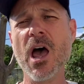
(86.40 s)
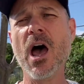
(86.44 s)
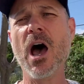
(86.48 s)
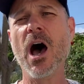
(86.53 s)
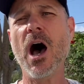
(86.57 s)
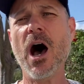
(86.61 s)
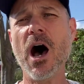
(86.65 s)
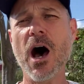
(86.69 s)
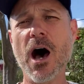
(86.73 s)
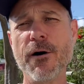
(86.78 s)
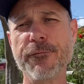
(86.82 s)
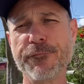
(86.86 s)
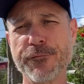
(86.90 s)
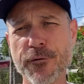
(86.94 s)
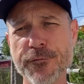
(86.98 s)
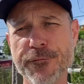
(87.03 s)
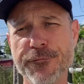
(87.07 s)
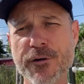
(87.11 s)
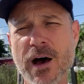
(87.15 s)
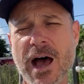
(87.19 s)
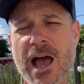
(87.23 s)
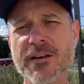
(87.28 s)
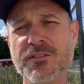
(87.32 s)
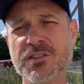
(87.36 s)
uh, for
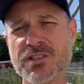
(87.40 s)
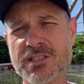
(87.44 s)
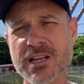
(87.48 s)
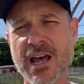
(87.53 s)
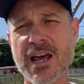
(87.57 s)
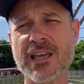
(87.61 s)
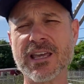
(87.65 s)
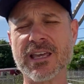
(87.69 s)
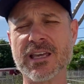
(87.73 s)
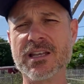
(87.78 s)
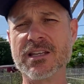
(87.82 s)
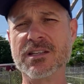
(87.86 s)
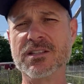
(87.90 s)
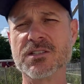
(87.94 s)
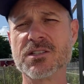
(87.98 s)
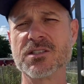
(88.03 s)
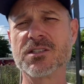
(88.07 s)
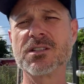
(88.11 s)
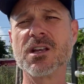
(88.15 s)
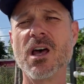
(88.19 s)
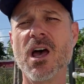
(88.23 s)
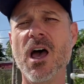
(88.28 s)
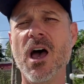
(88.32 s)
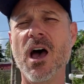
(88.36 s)
five
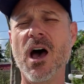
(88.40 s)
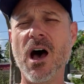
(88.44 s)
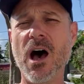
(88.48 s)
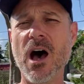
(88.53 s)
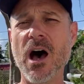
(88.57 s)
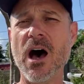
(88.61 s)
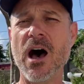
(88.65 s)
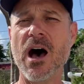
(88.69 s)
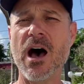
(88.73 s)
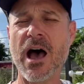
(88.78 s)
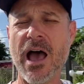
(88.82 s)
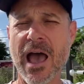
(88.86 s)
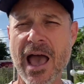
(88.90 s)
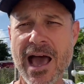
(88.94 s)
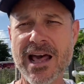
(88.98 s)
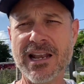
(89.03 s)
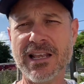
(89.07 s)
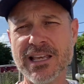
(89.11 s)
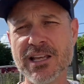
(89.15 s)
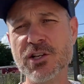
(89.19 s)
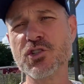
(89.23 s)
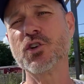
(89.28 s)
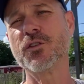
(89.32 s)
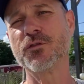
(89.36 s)
seconds uh, at
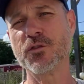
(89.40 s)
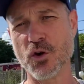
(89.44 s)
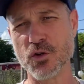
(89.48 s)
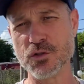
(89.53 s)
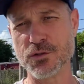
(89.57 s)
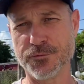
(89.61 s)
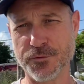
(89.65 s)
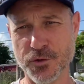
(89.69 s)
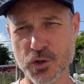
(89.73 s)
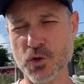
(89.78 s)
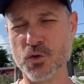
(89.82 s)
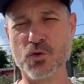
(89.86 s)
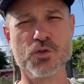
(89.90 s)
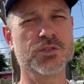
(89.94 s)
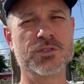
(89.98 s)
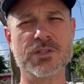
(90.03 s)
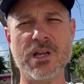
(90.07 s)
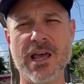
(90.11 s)
each of those views.